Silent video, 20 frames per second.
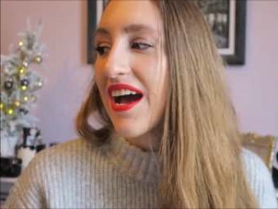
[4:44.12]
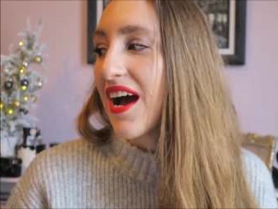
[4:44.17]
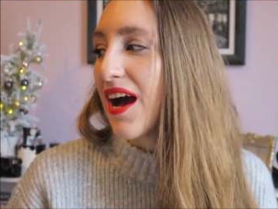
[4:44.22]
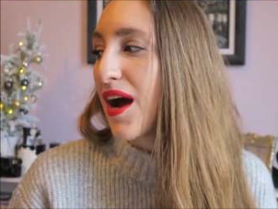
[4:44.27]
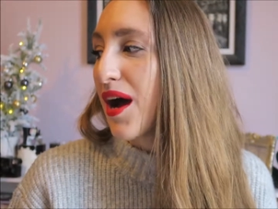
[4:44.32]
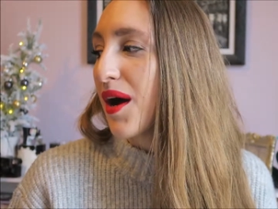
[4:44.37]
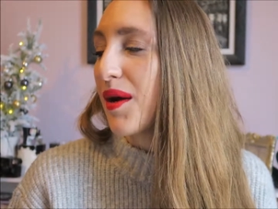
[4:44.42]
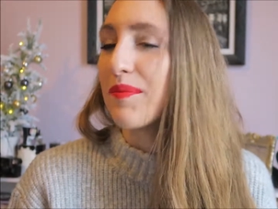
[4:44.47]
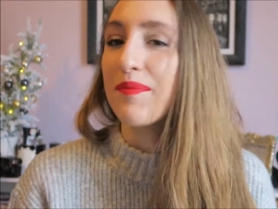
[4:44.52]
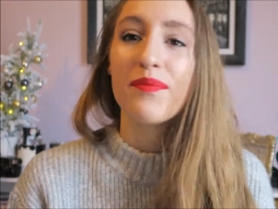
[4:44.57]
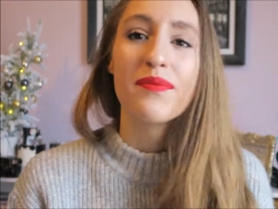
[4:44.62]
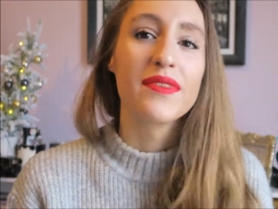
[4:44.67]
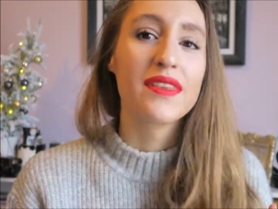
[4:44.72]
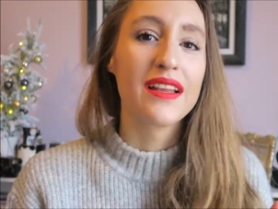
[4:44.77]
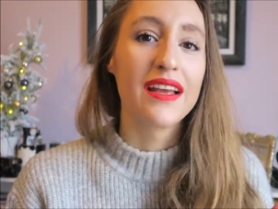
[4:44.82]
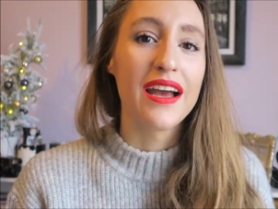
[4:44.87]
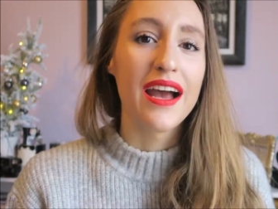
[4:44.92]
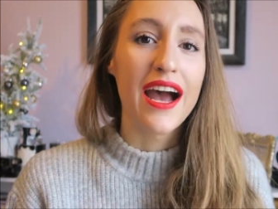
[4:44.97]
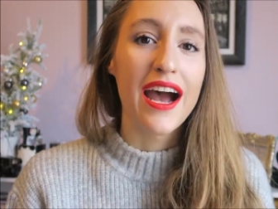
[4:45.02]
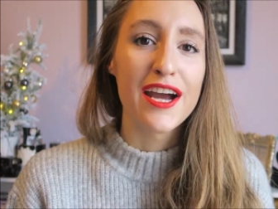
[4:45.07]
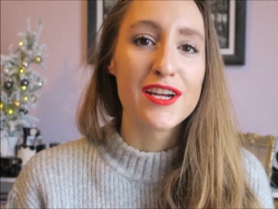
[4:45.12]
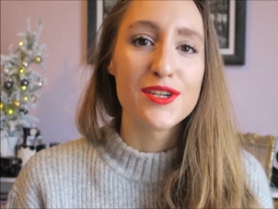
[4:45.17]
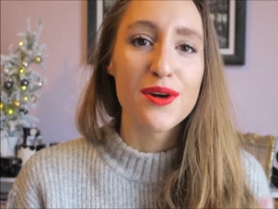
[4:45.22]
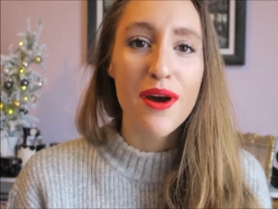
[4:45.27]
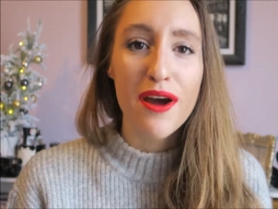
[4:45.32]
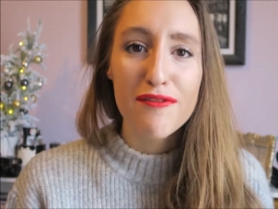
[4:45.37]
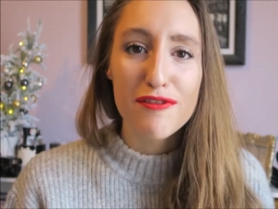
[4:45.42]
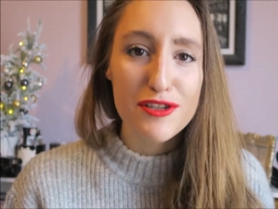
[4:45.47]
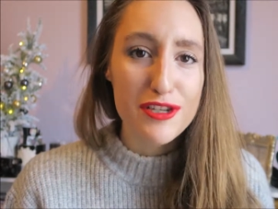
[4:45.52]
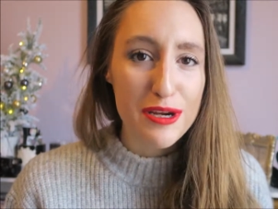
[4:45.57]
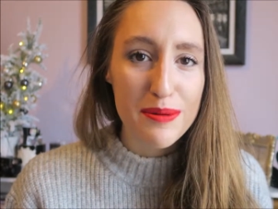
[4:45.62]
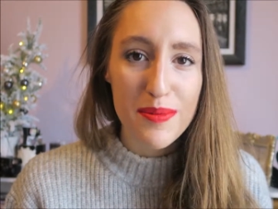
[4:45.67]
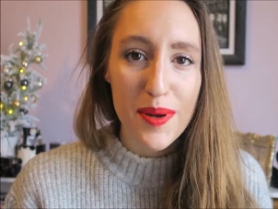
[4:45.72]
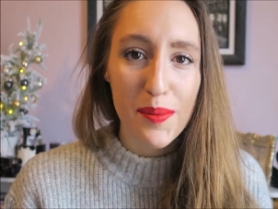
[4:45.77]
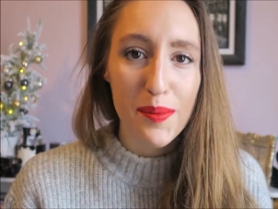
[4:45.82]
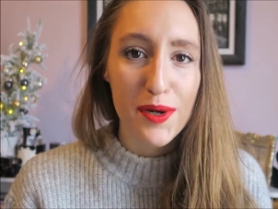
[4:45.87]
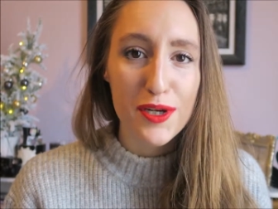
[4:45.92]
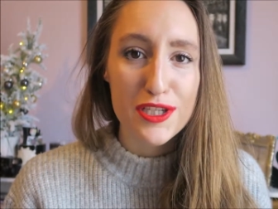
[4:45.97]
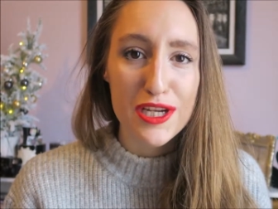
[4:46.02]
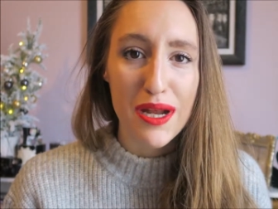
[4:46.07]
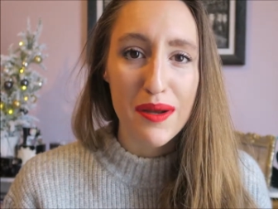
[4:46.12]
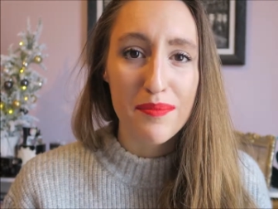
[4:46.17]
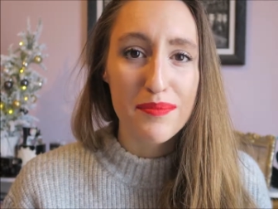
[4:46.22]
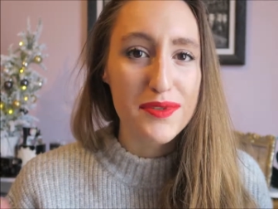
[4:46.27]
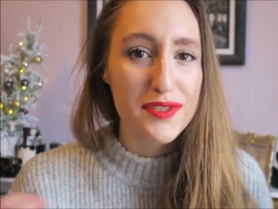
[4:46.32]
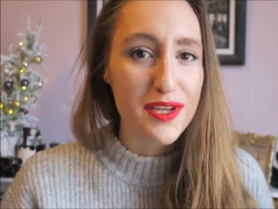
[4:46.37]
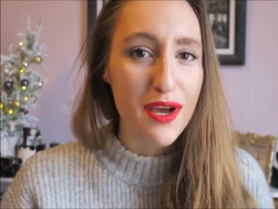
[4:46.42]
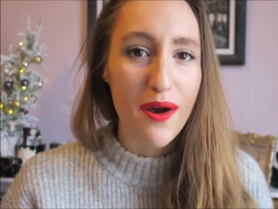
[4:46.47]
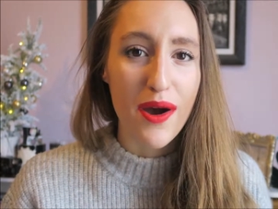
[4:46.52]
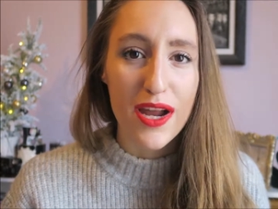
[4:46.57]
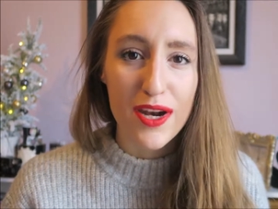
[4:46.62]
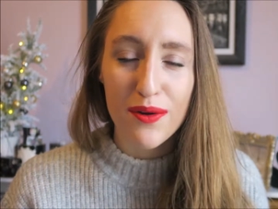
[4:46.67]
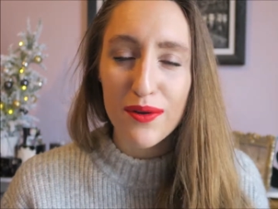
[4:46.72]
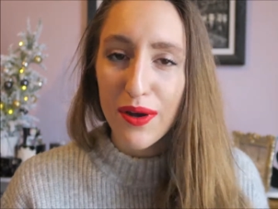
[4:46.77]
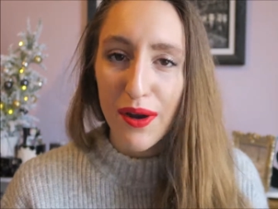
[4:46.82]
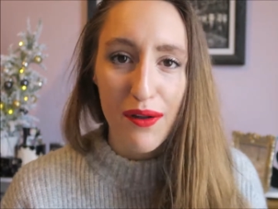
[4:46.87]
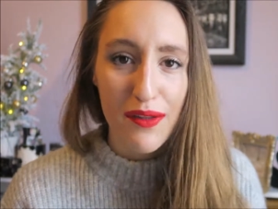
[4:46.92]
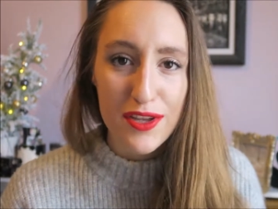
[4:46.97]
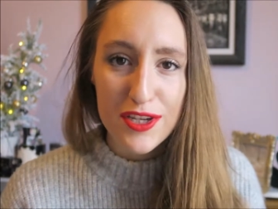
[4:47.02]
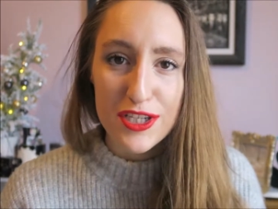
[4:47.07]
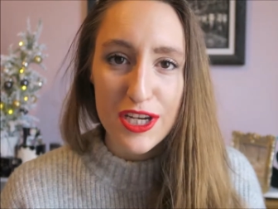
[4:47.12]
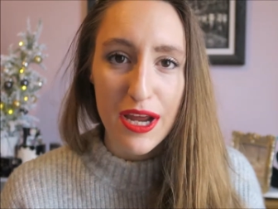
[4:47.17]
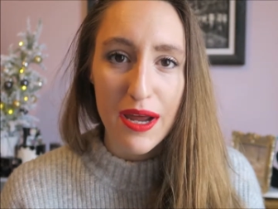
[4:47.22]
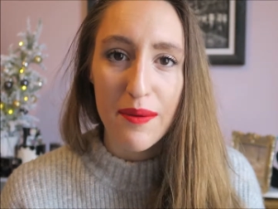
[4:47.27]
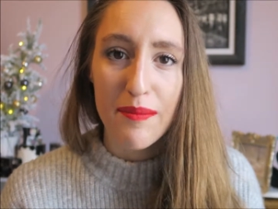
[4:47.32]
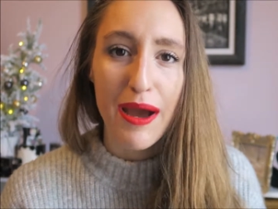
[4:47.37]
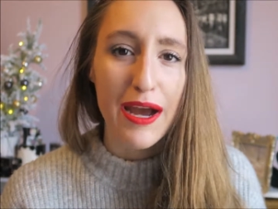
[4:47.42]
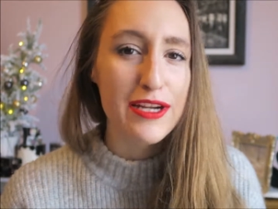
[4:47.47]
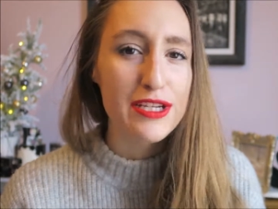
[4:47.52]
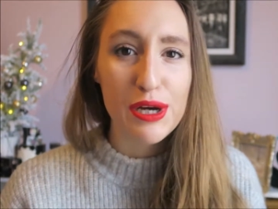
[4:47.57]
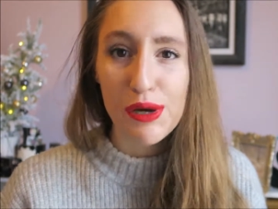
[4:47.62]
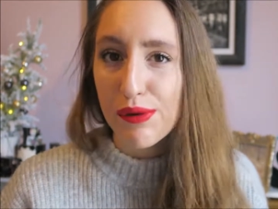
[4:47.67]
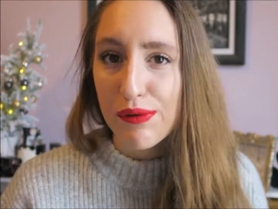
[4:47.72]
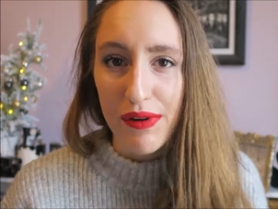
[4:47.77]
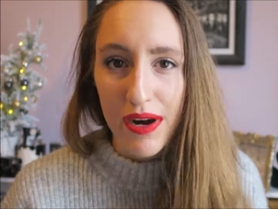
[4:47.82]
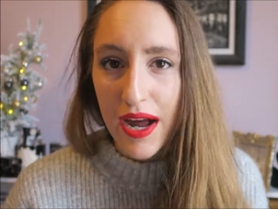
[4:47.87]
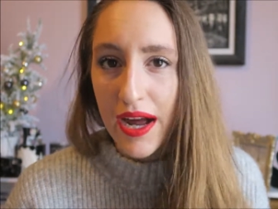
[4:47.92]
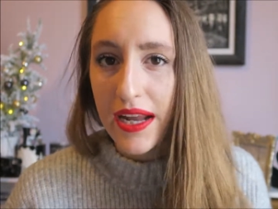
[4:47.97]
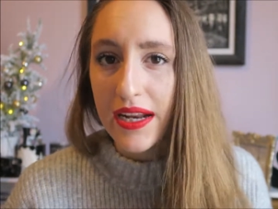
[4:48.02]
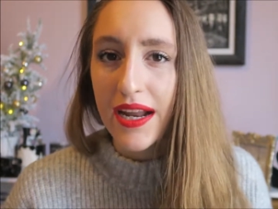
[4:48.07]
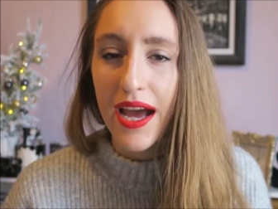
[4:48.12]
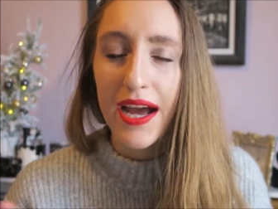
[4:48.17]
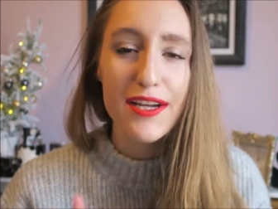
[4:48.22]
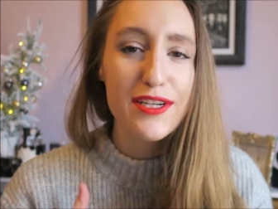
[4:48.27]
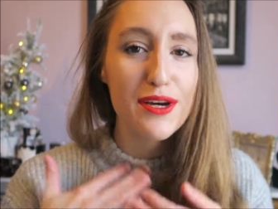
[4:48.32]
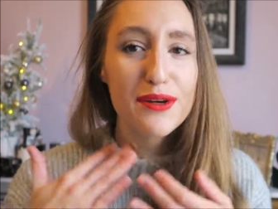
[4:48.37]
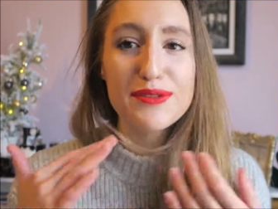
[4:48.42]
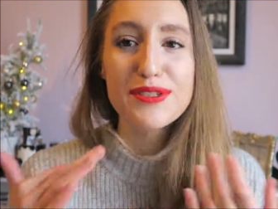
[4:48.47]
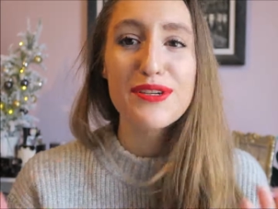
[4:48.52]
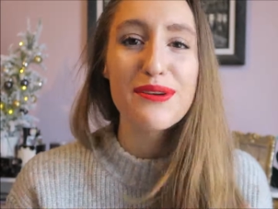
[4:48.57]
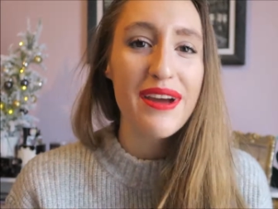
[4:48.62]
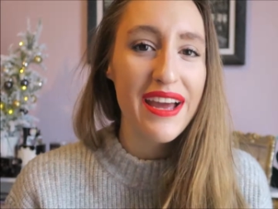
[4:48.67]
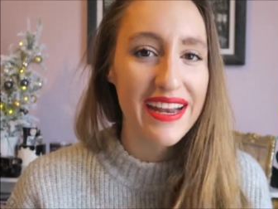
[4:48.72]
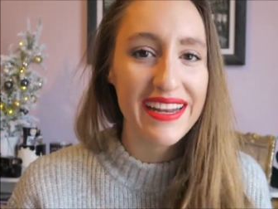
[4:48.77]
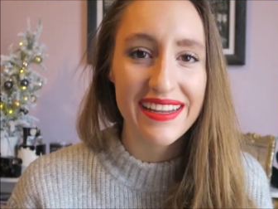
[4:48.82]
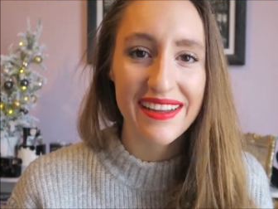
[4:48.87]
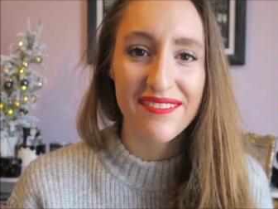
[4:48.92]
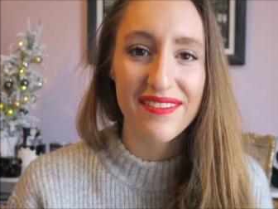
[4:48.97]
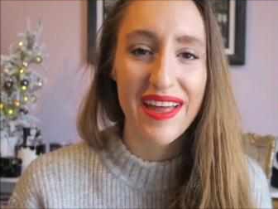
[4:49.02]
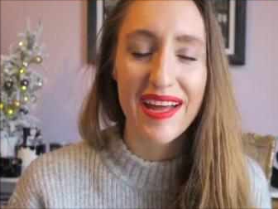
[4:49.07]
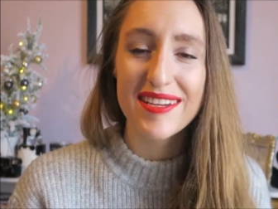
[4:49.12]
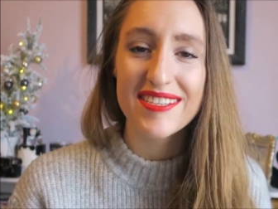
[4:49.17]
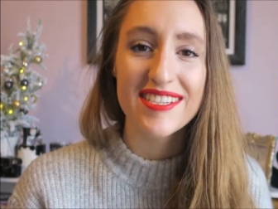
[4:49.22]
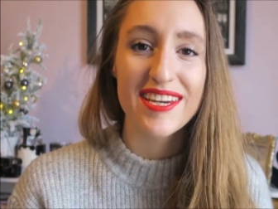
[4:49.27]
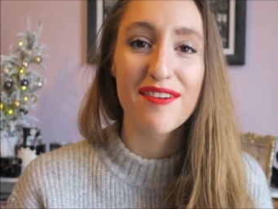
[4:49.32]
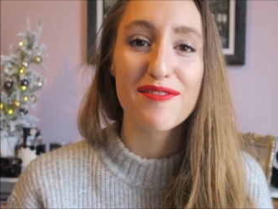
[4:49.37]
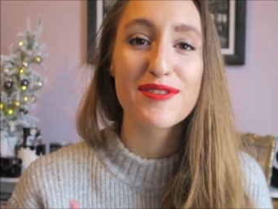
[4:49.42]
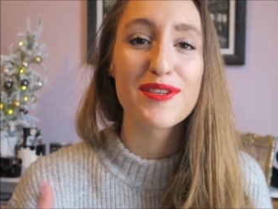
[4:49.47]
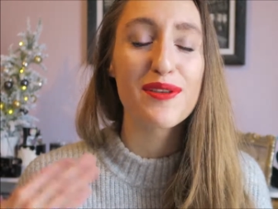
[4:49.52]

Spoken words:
I don't have a gym membership, so I don't go to the gym, I don't run, I don't do any of that stuff.